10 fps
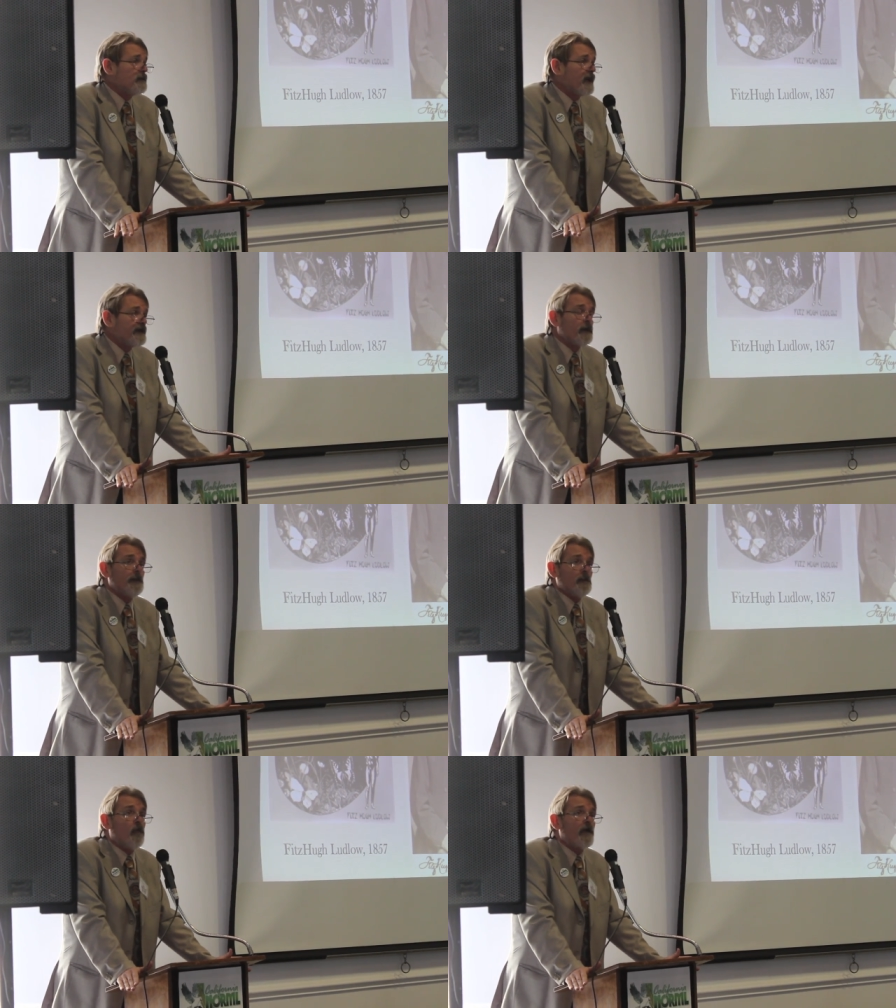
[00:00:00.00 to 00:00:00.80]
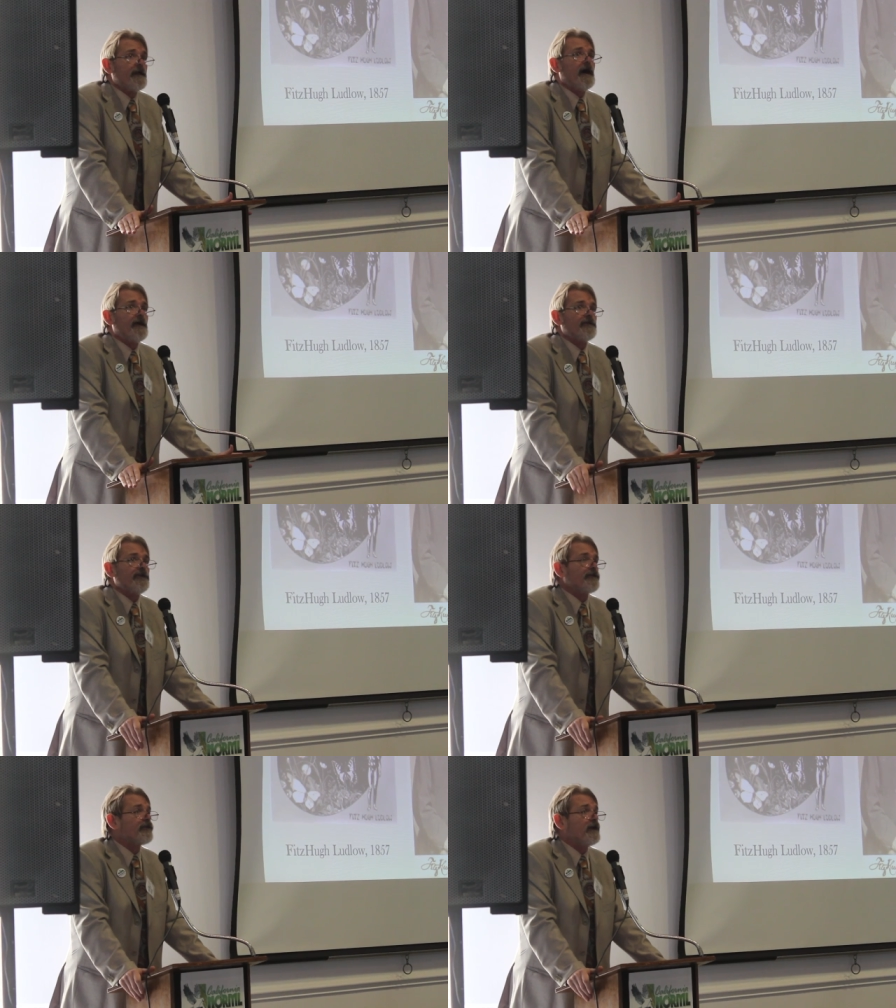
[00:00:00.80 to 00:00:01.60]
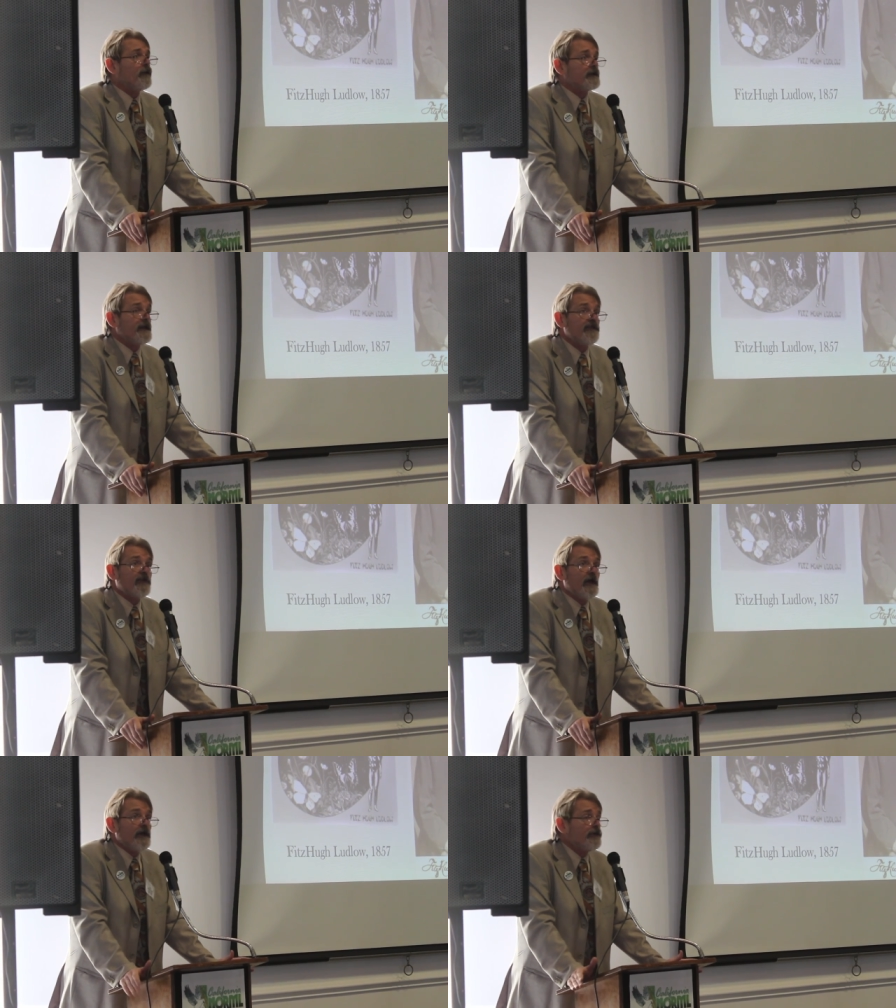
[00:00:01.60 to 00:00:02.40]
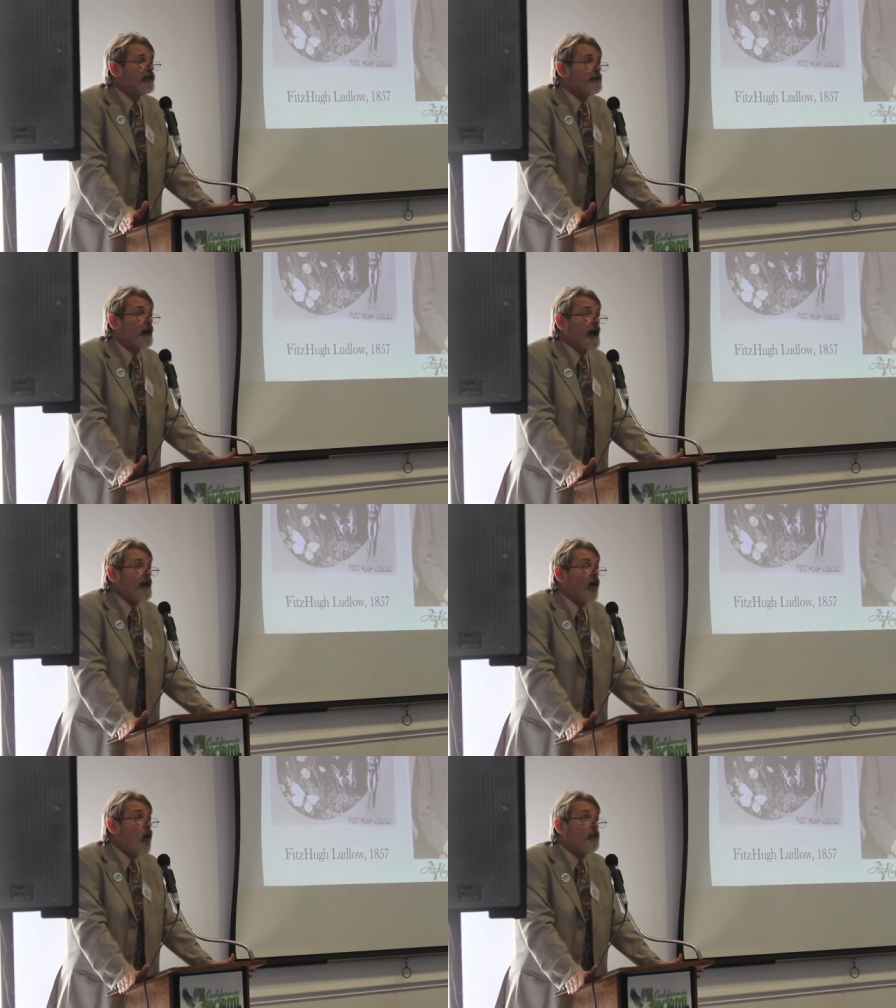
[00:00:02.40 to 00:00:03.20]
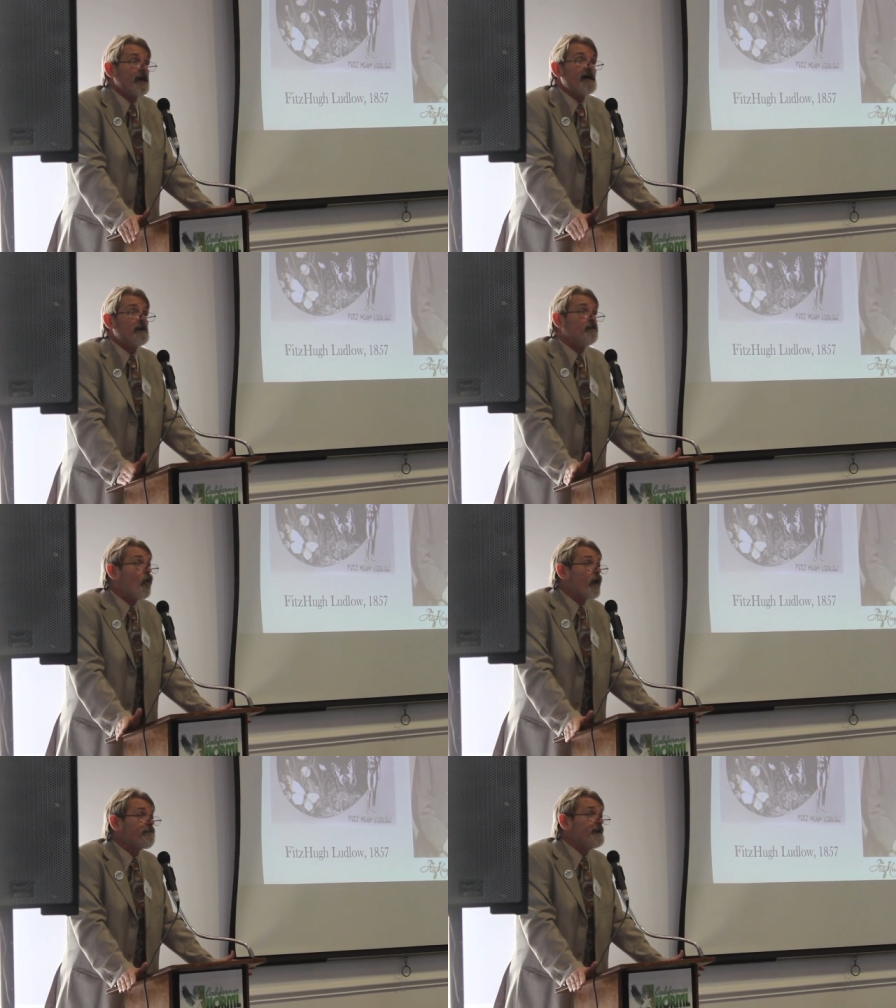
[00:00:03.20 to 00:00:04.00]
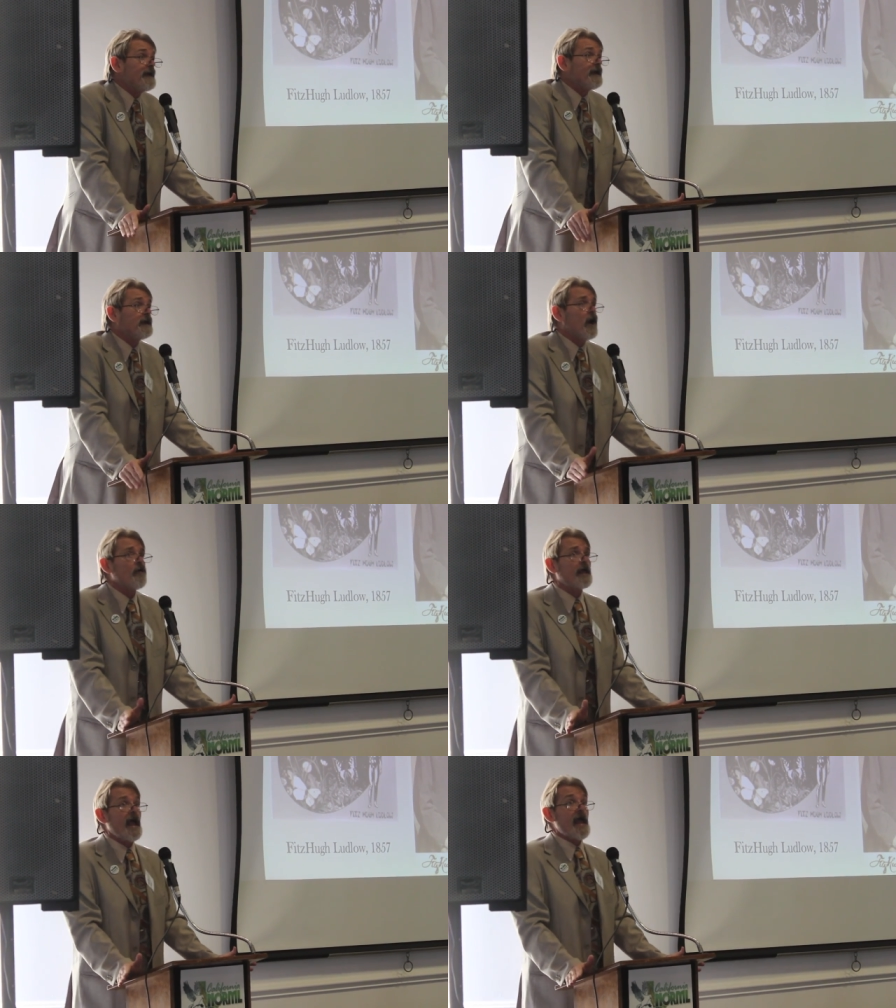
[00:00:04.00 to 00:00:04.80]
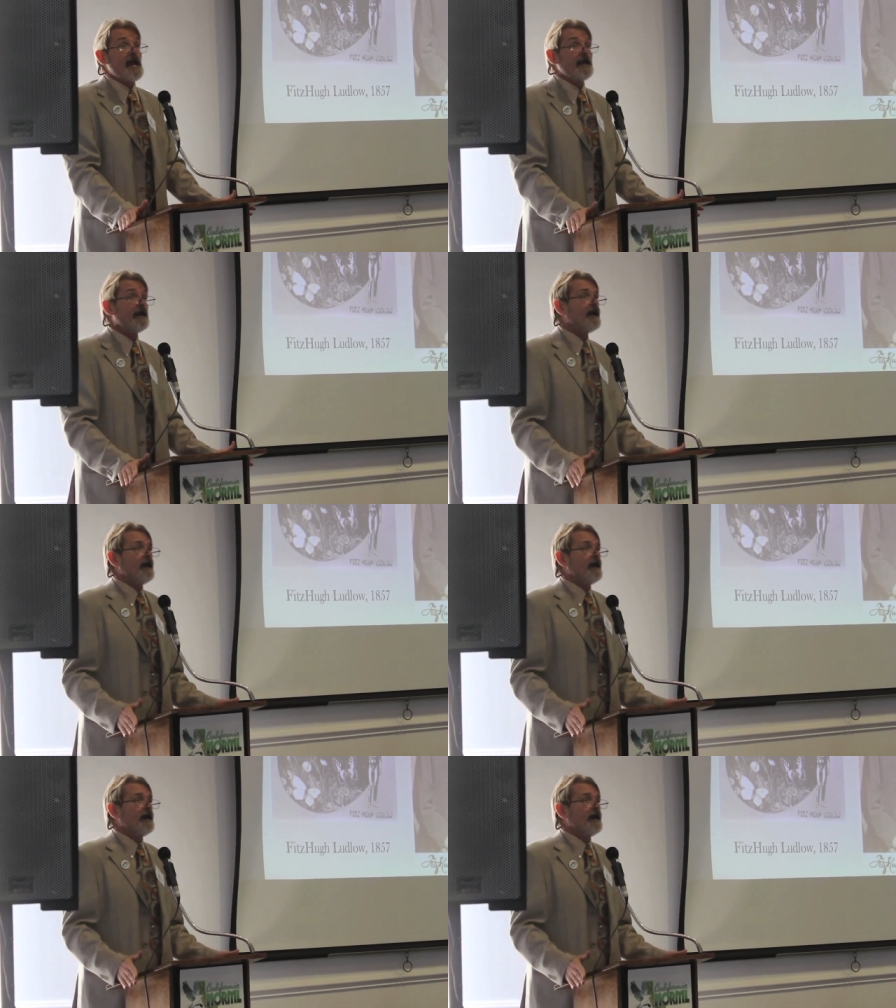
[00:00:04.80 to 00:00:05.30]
a little bit more than 100 years ago at least, you could buy opium, morphine, cocaine.